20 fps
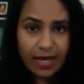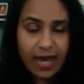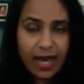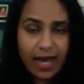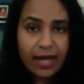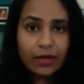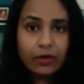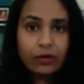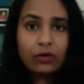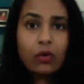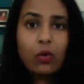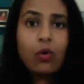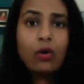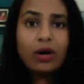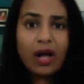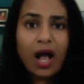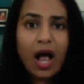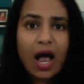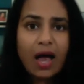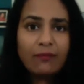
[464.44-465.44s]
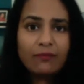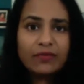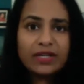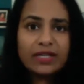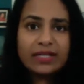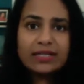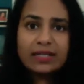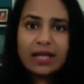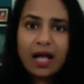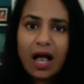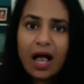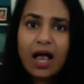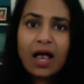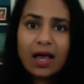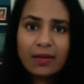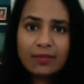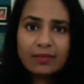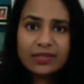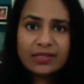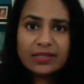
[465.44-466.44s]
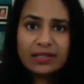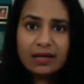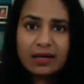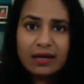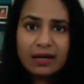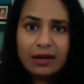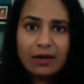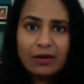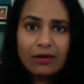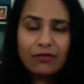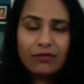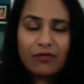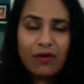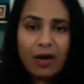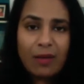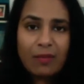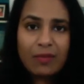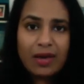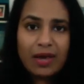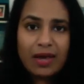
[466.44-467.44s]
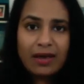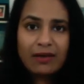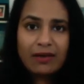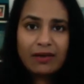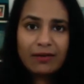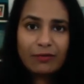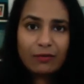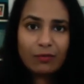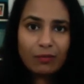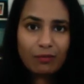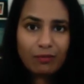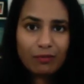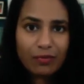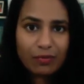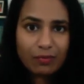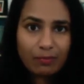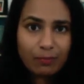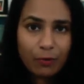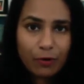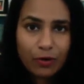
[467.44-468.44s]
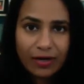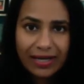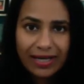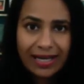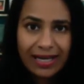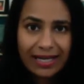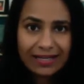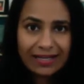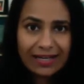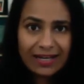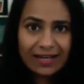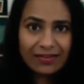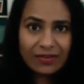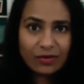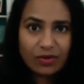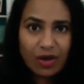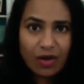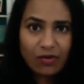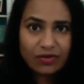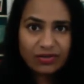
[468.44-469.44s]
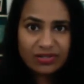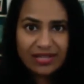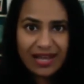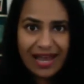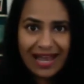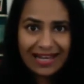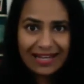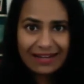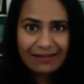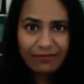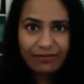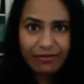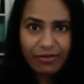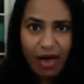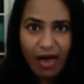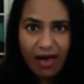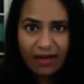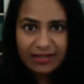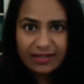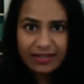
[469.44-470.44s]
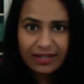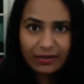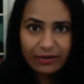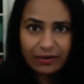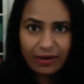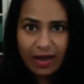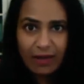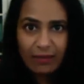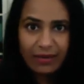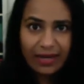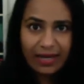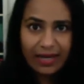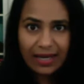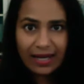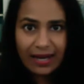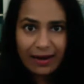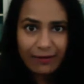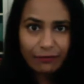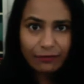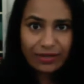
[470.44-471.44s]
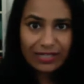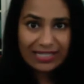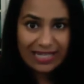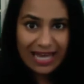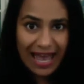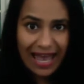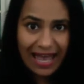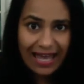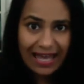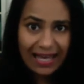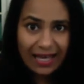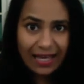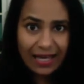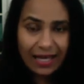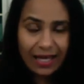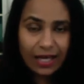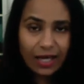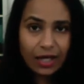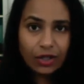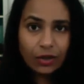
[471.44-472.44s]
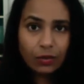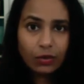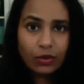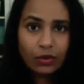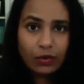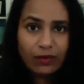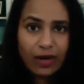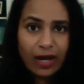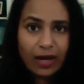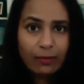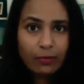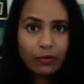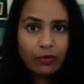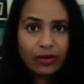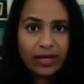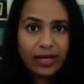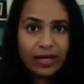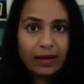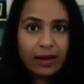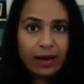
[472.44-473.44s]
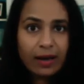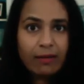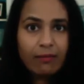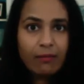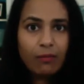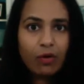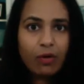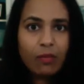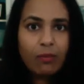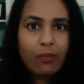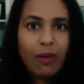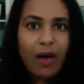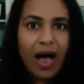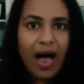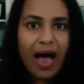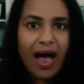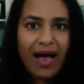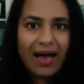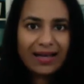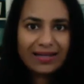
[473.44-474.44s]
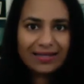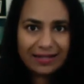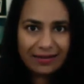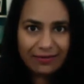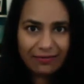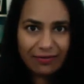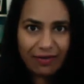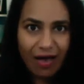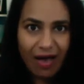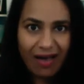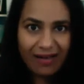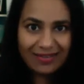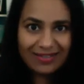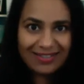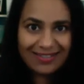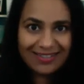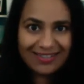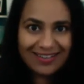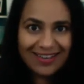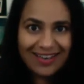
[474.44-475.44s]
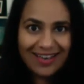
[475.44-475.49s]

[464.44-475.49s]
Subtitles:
And your core confidence comes from putting in all those negative thoughts that are coming in every day. Well, you've got to put in more positive thoughts,